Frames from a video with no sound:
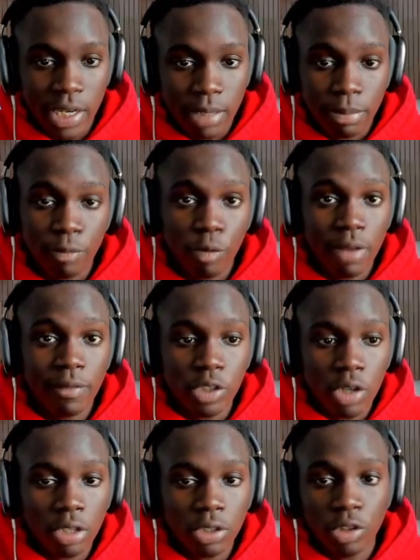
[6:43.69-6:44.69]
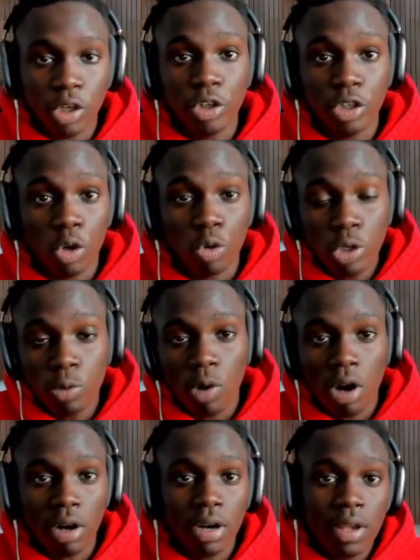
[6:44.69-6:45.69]
Before they even talk to you, they already know who you
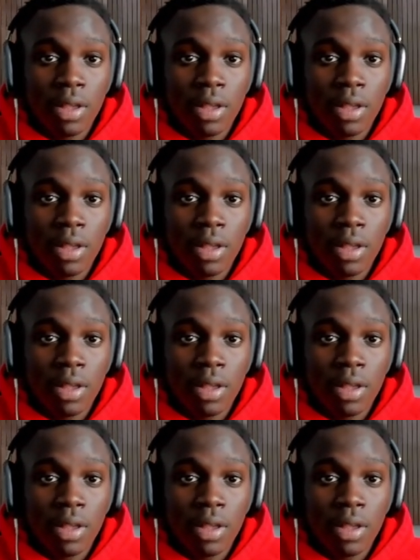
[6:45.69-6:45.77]
are.